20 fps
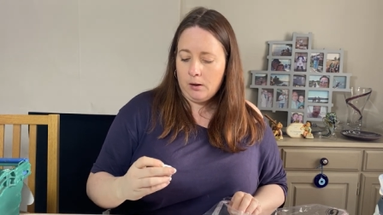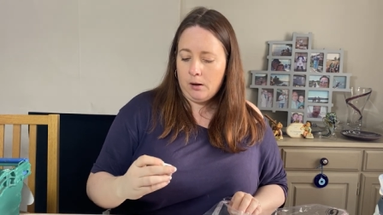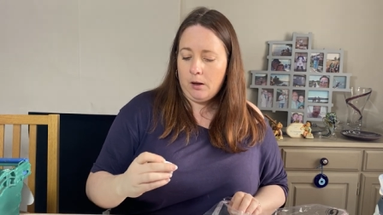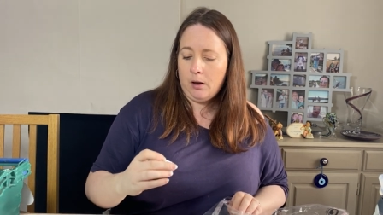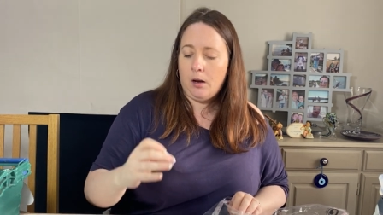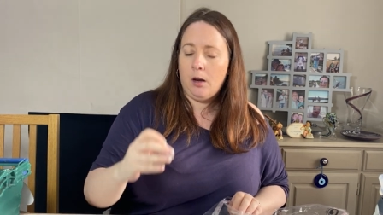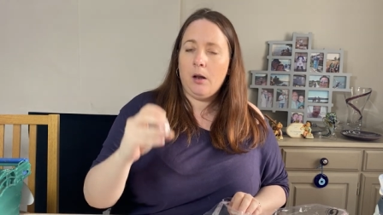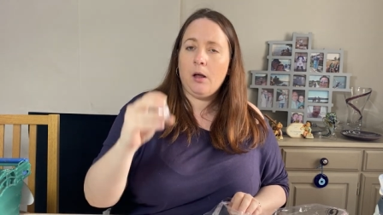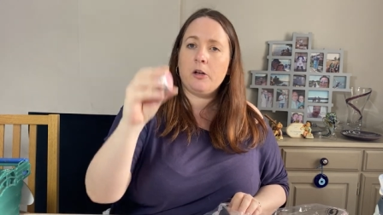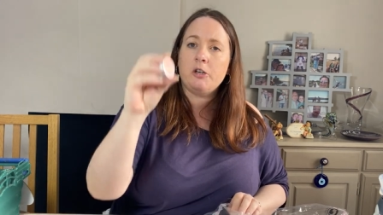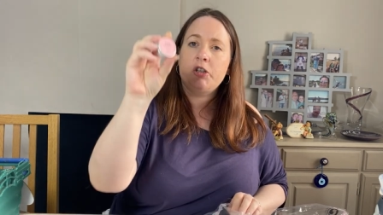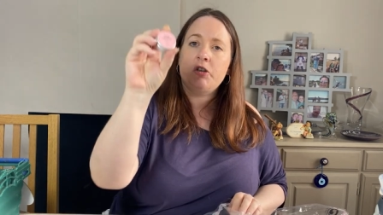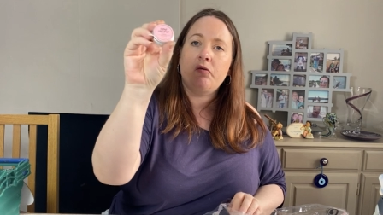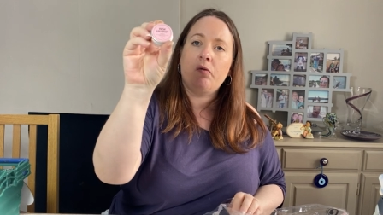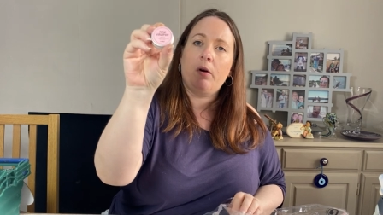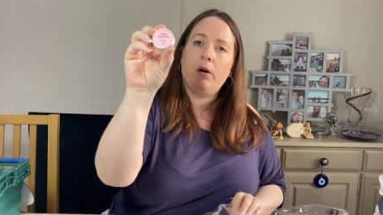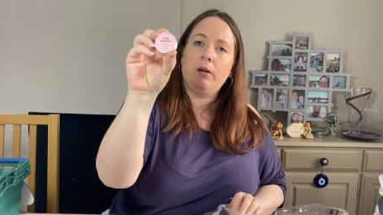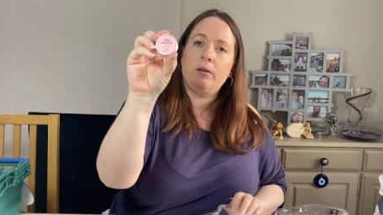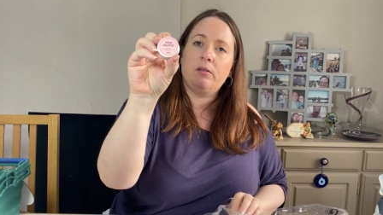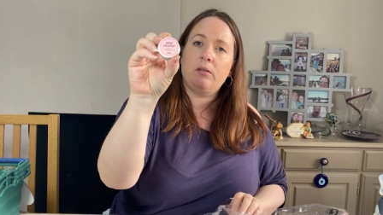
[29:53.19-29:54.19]
a Lush
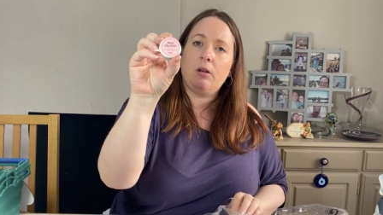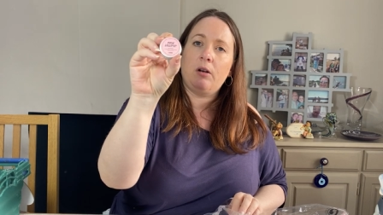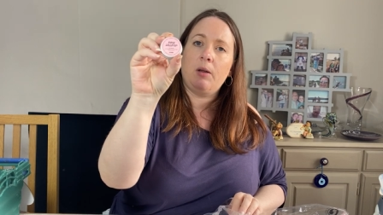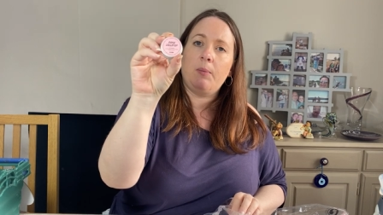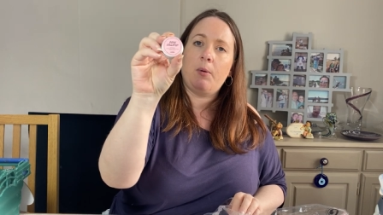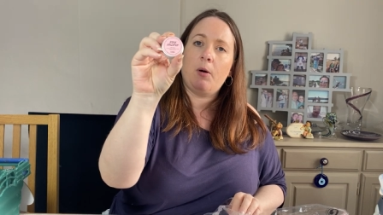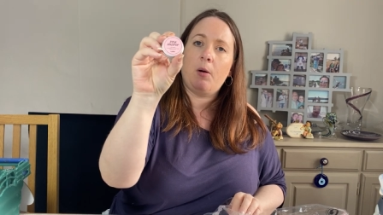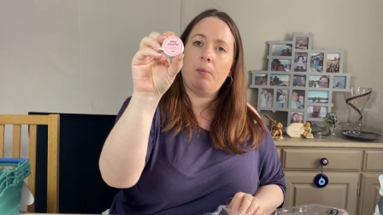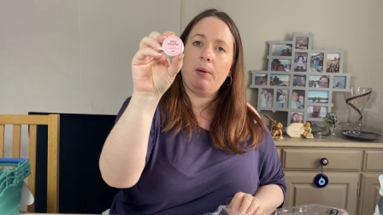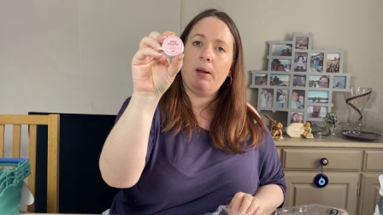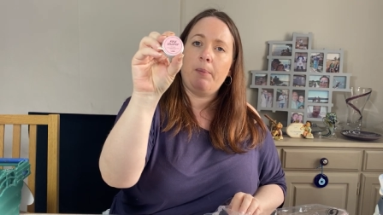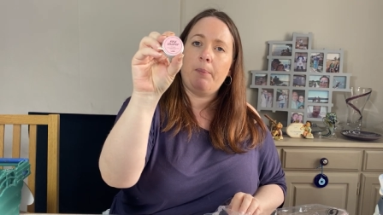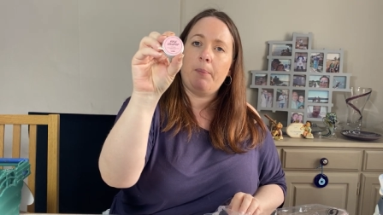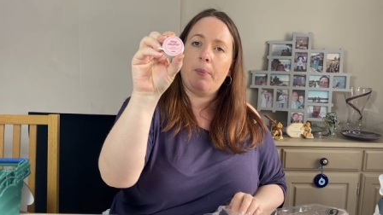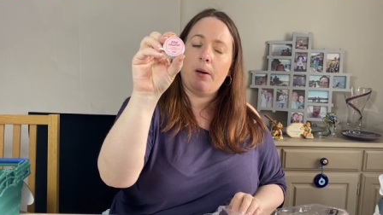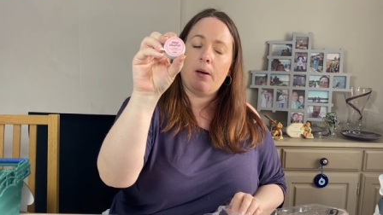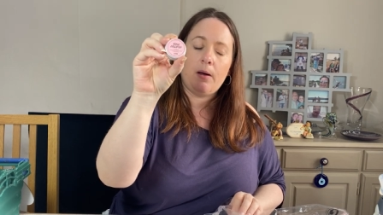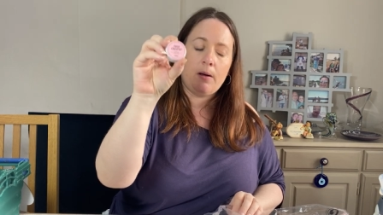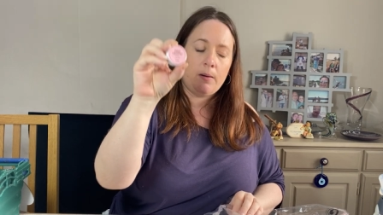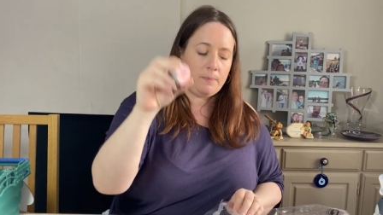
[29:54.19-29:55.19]
Rose Lollipop Lip
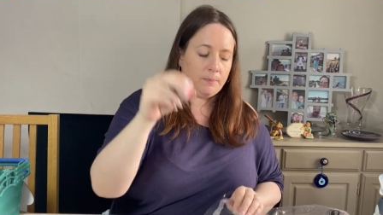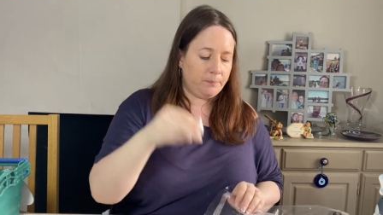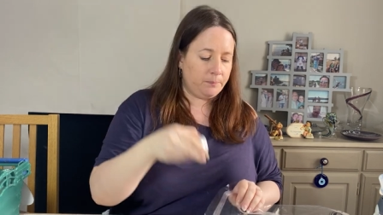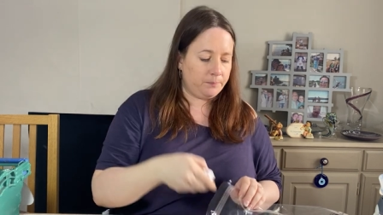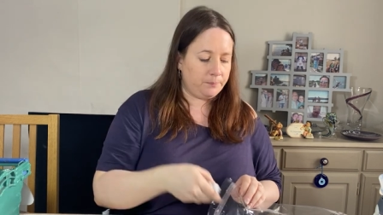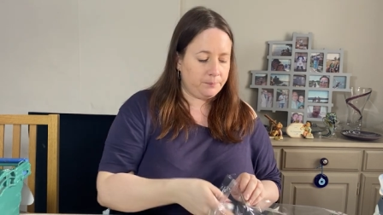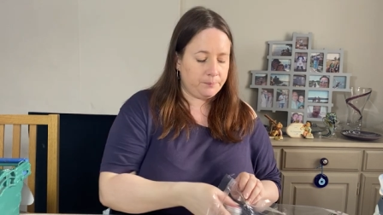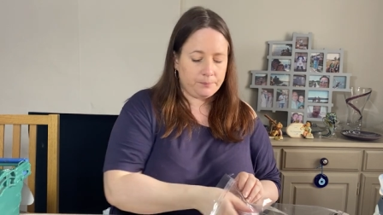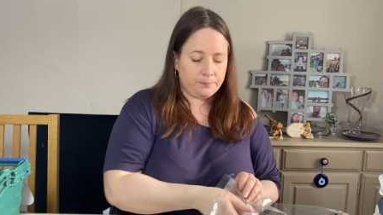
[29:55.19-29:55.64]
Balm,